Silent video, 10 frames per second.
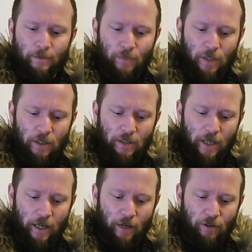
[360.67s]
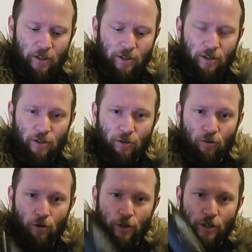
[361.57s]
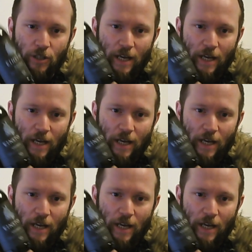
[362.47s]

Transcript: I'm going to take out this gorgeous